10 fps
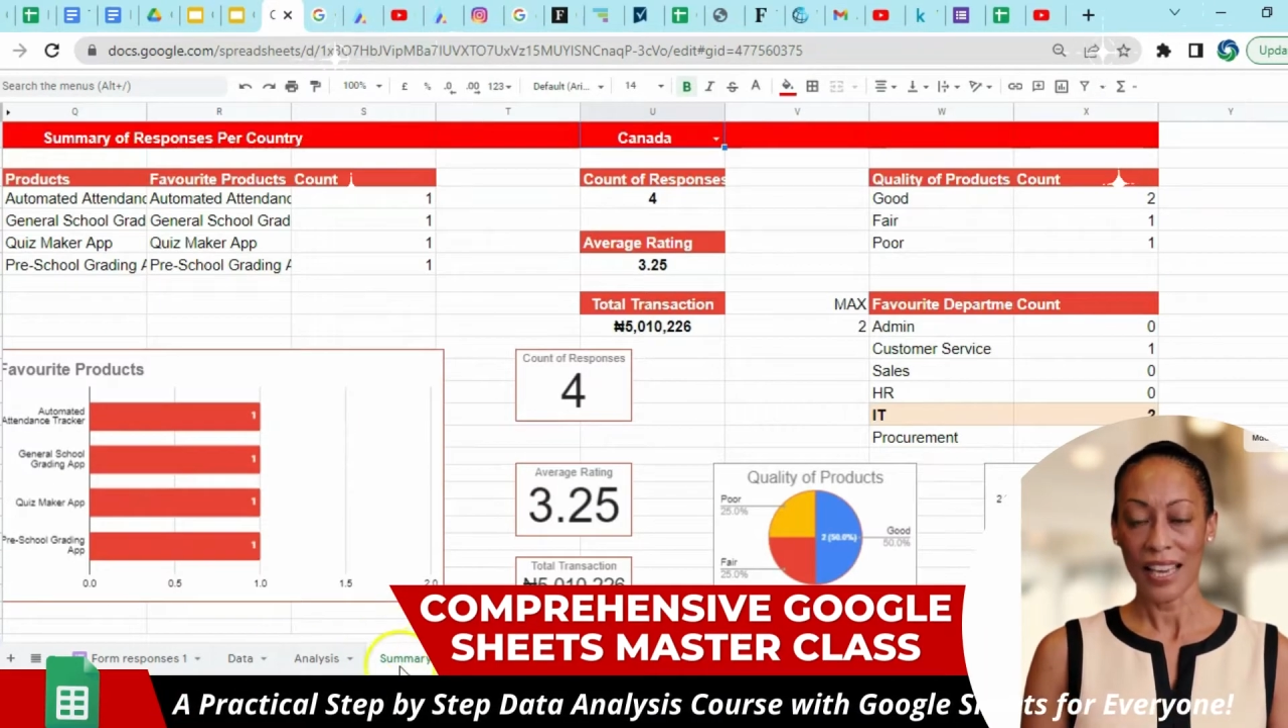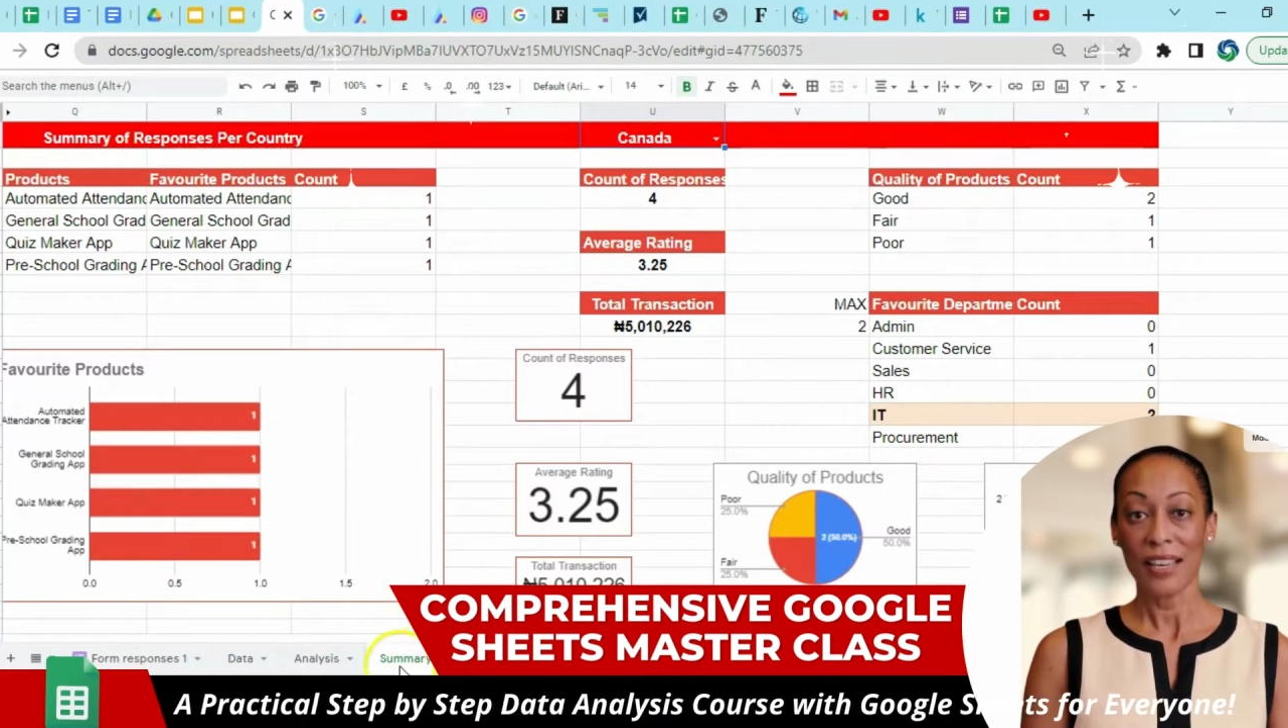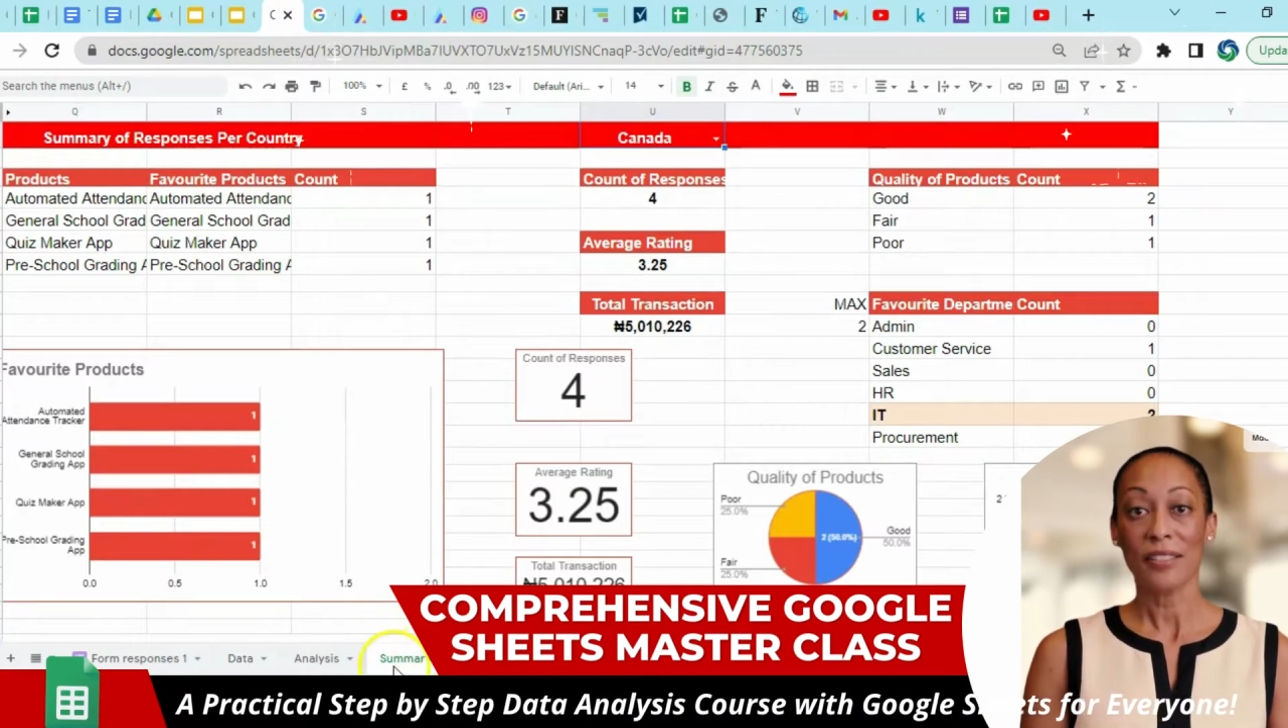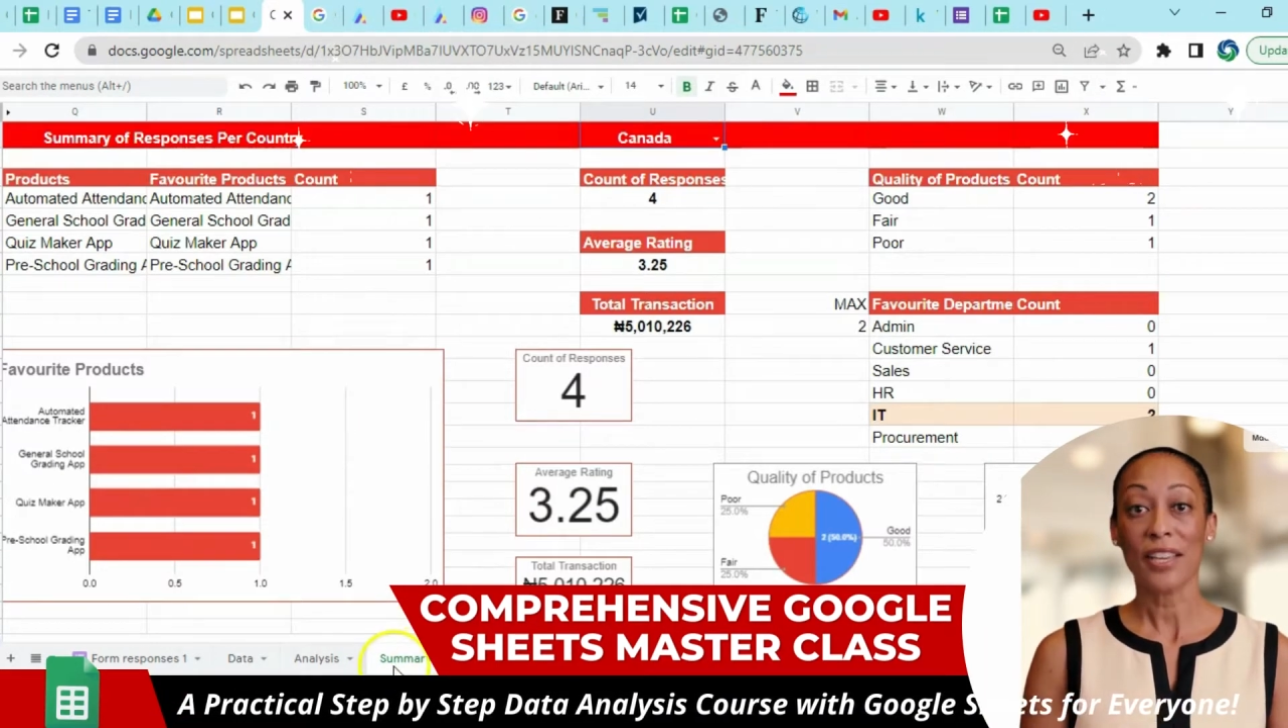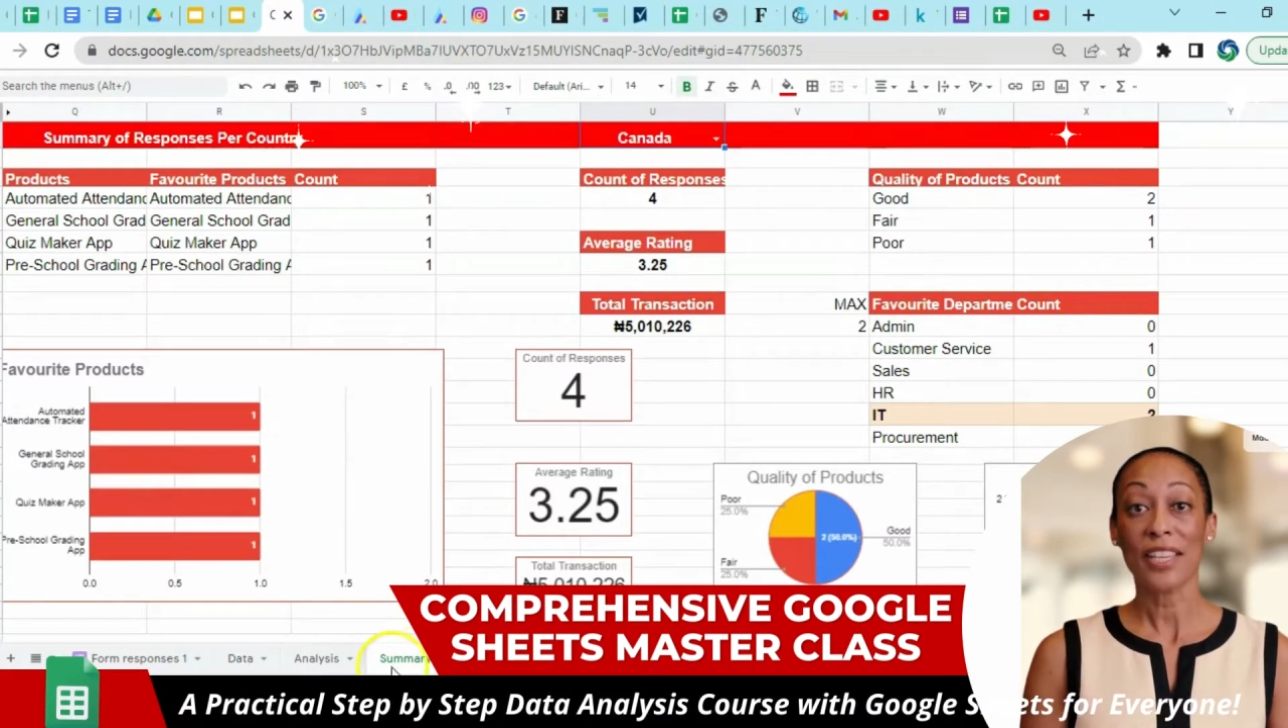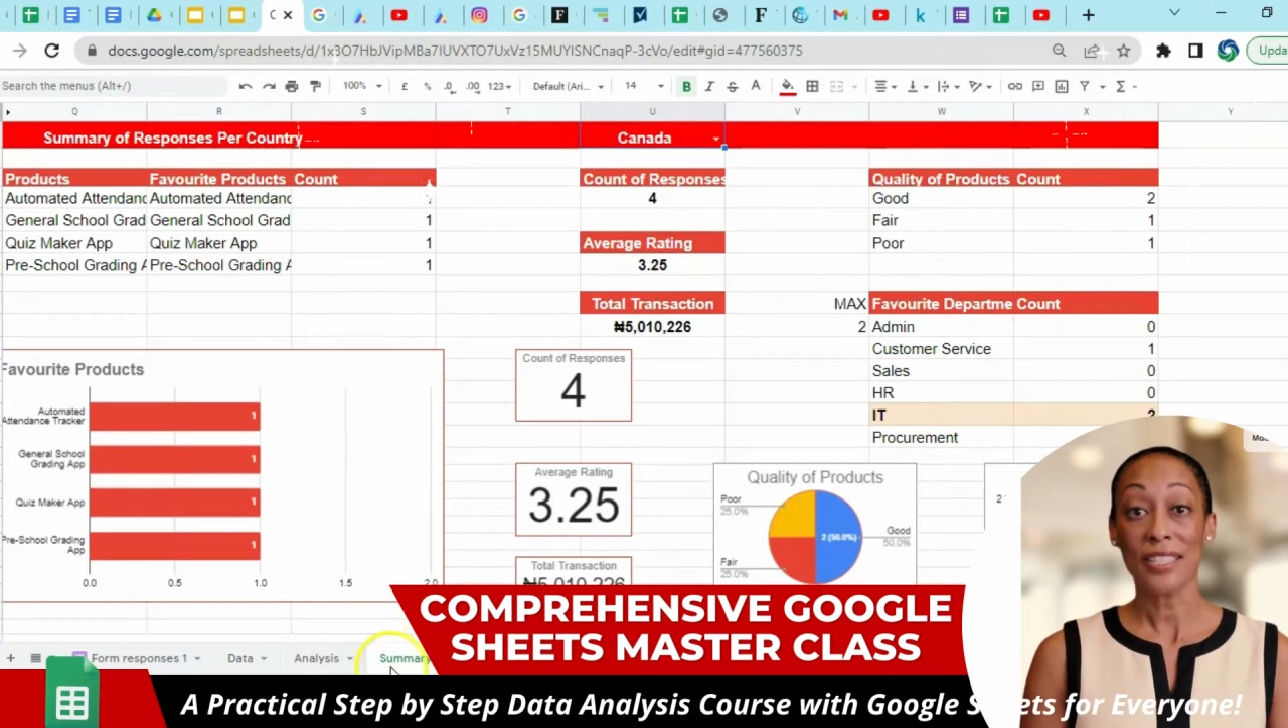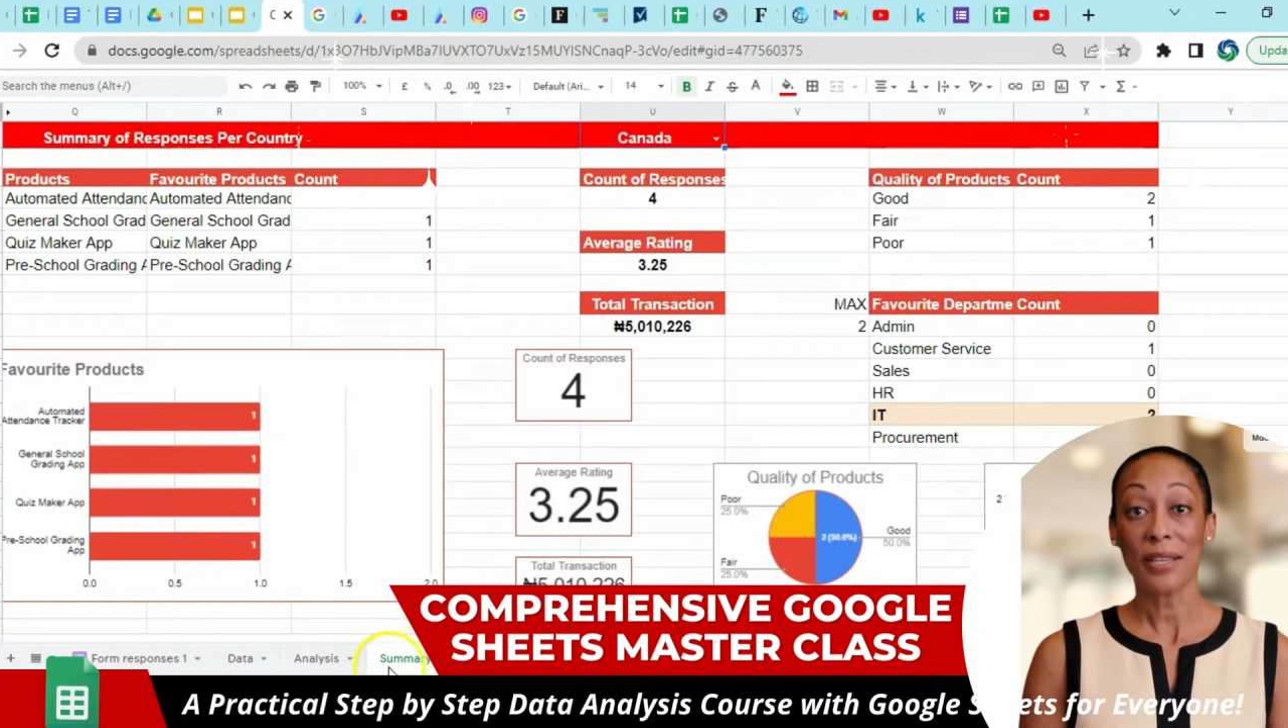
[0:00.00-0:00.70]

analyze,